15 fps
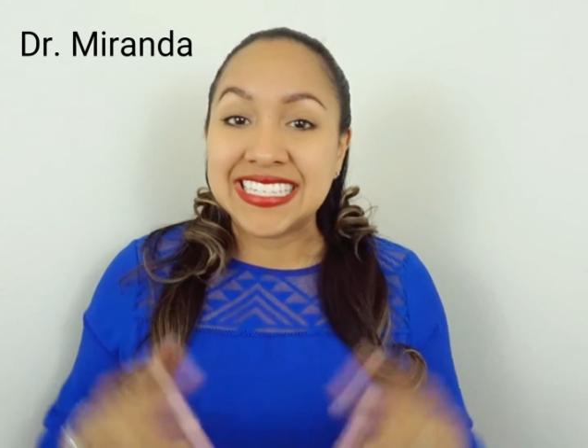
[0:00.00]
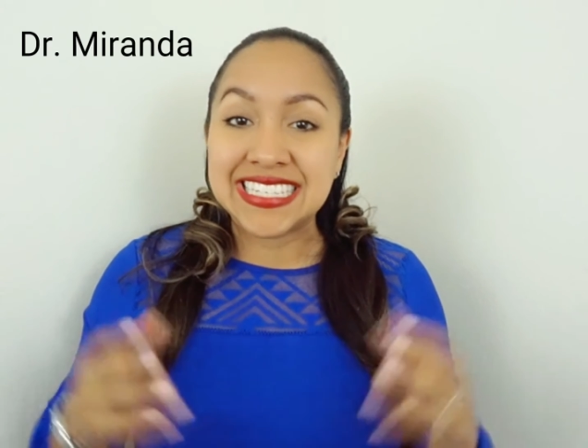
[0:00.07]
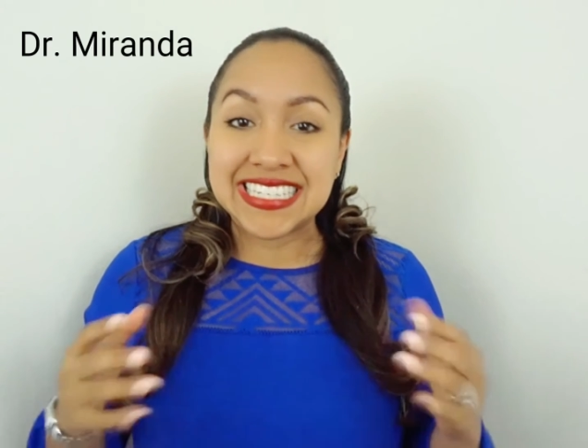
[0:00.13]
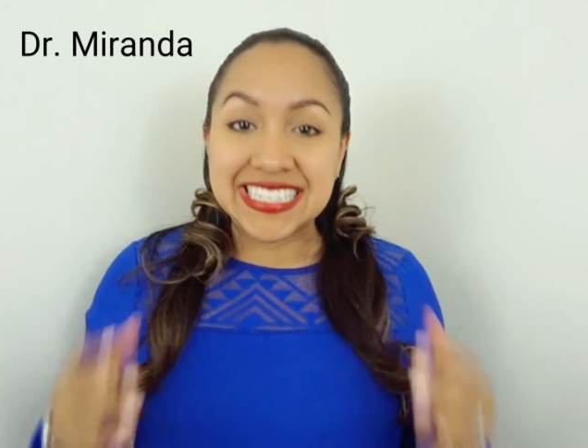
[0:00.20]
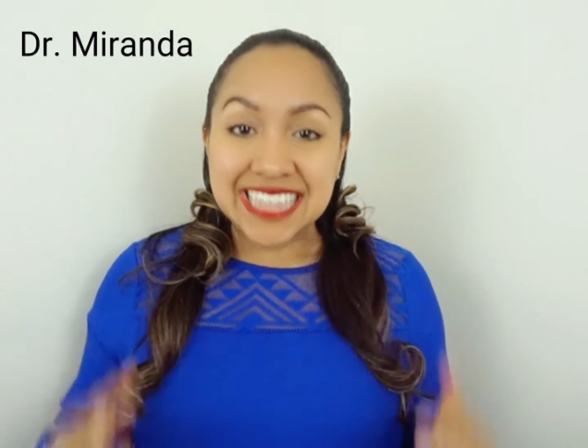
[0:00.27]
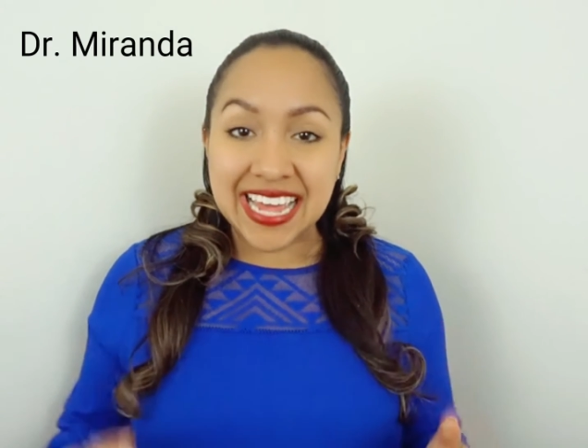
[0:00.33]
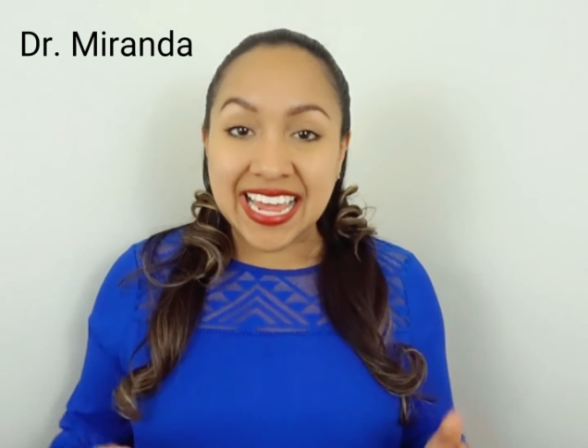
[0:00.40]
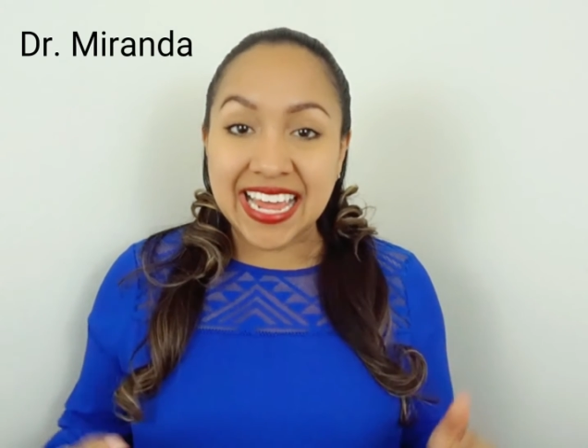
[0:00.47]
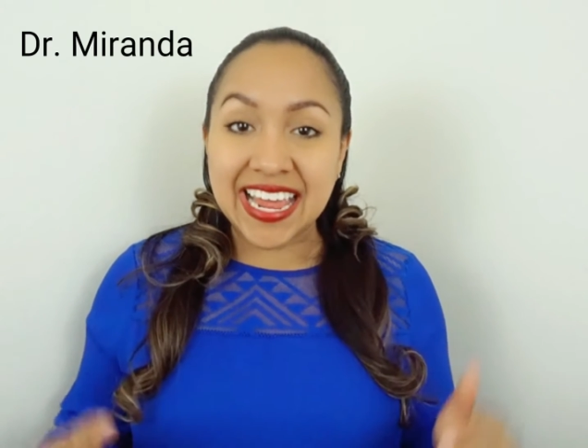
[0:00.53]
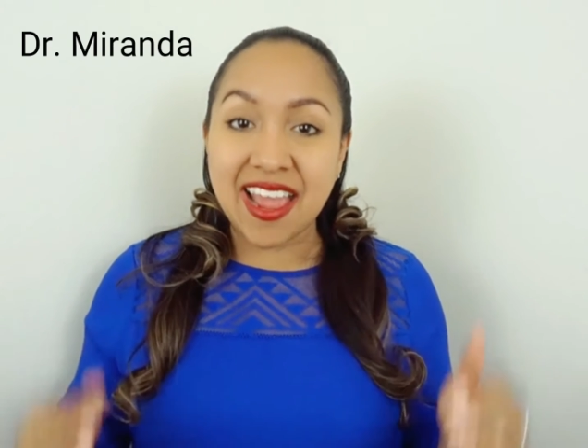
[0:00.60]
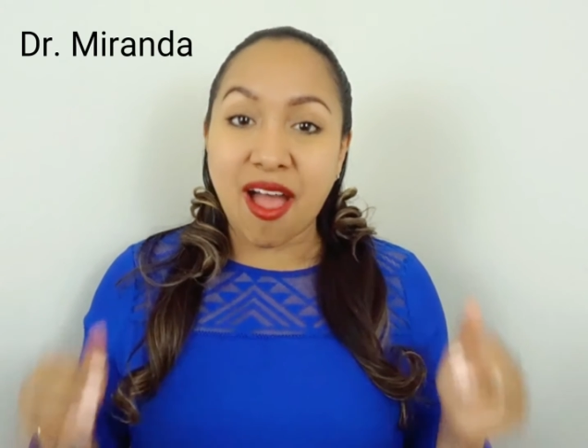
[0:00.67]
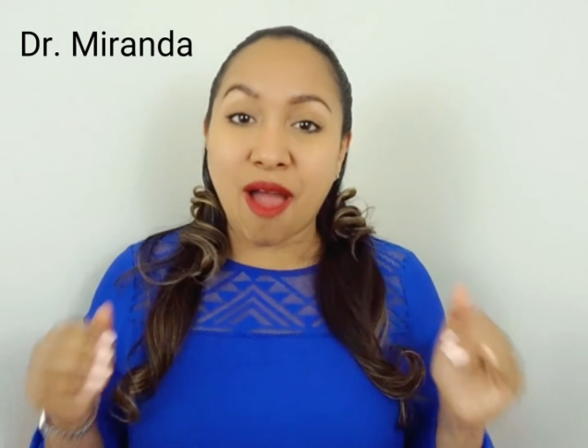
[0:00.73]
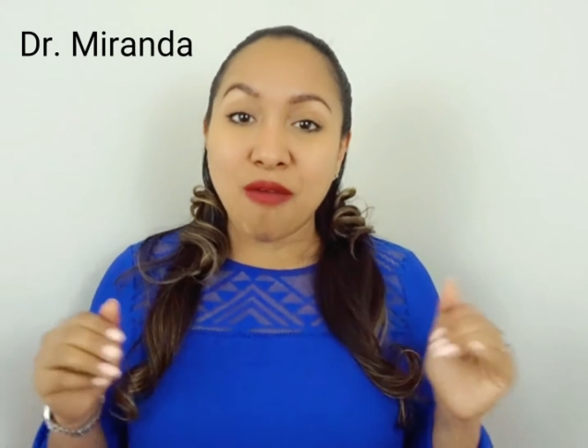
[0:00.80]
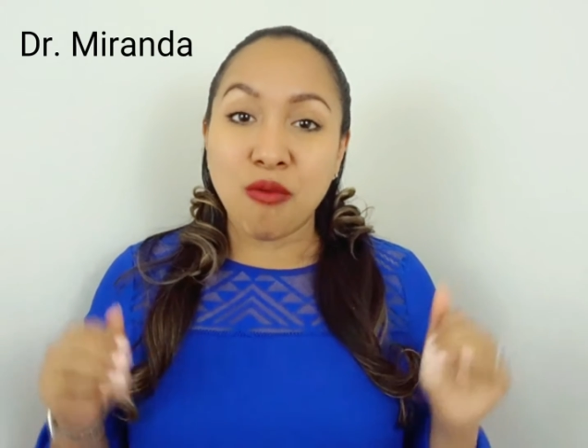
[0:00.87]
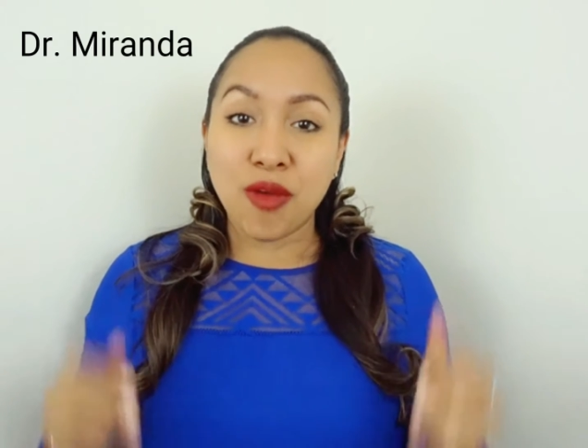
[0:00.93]
Today
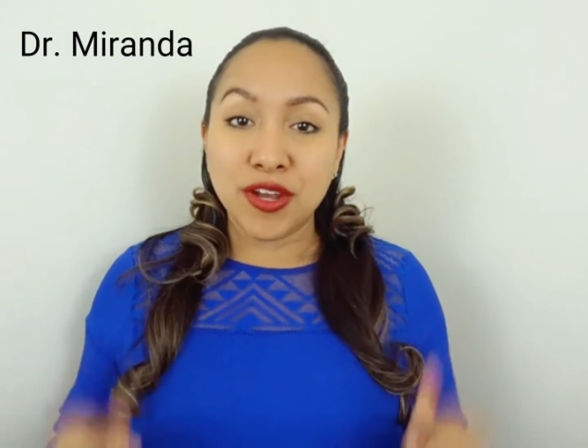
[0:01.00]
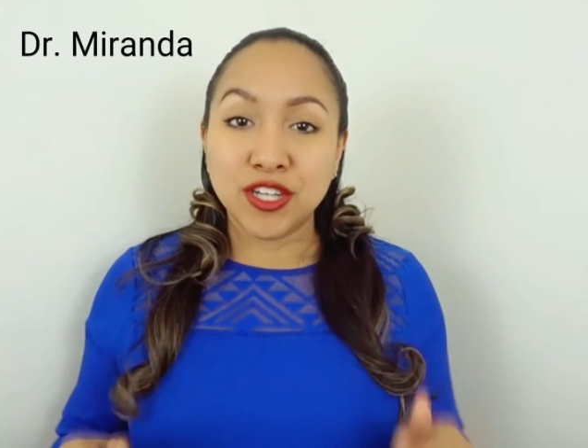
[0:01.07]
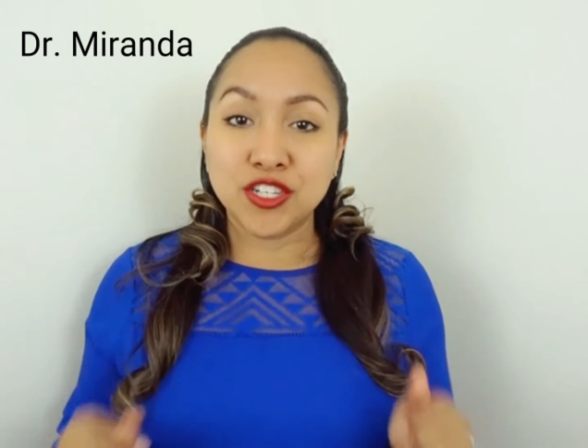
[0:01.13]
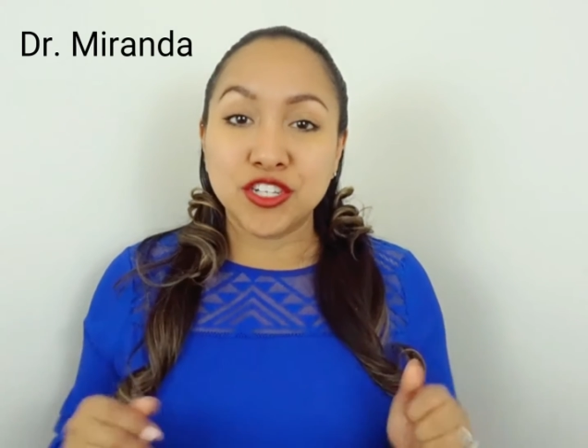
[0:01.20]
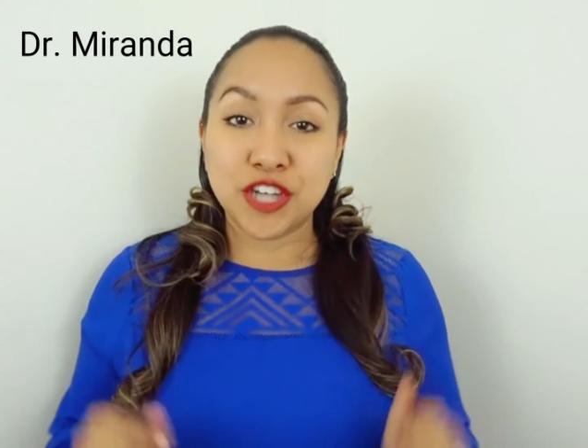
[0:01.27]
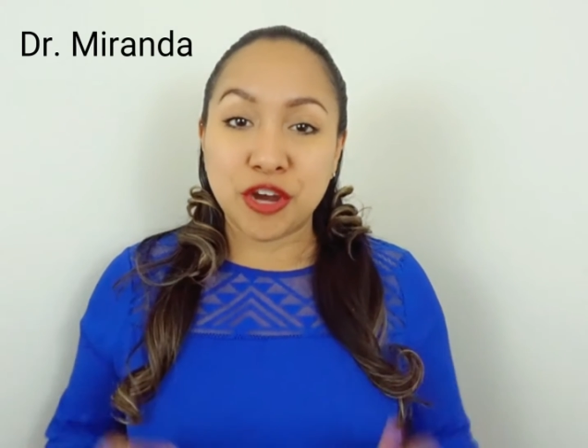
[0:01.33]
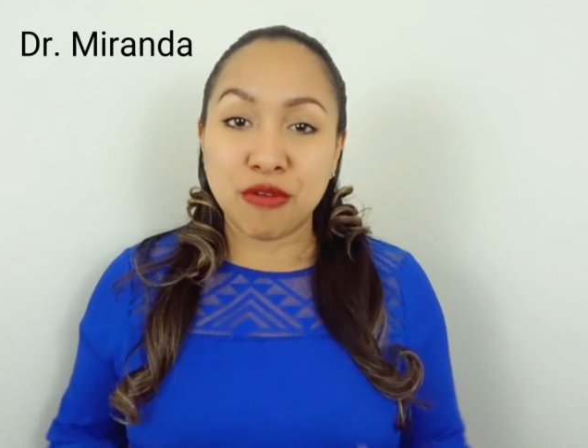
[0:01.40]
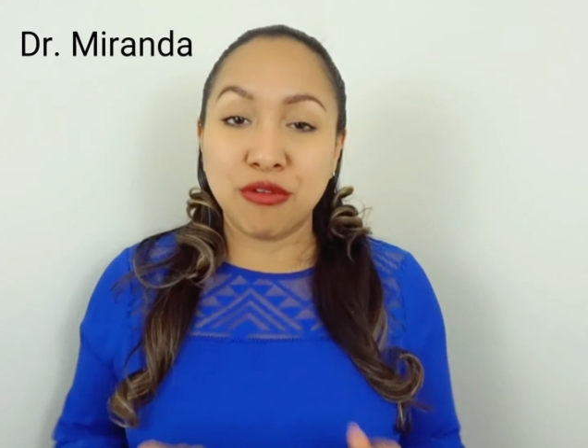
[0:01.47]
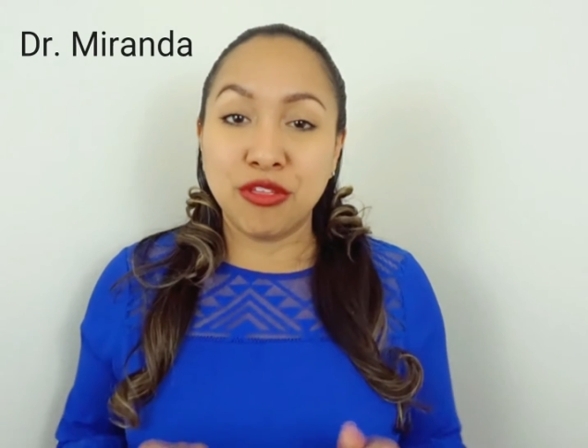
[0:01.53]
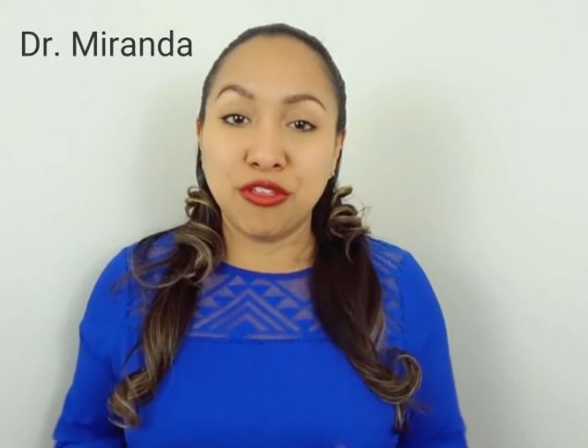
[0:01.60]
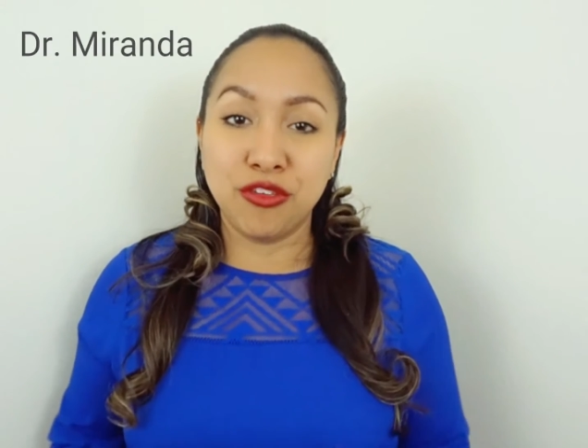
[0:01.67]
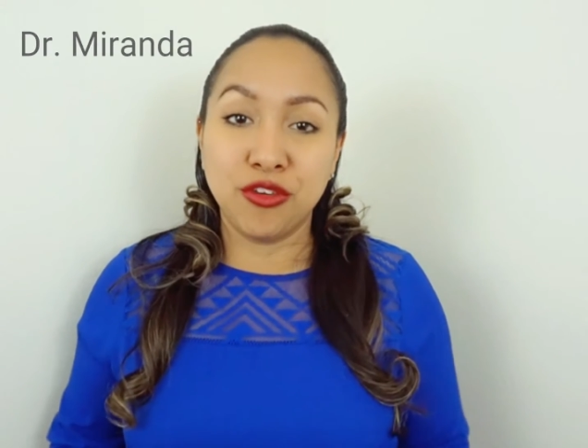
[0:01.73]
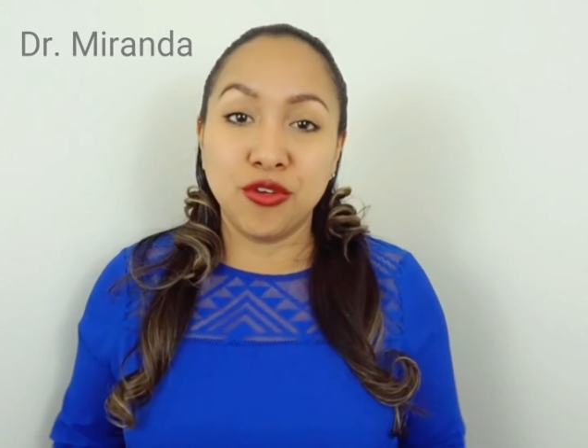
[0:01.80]
I want to share with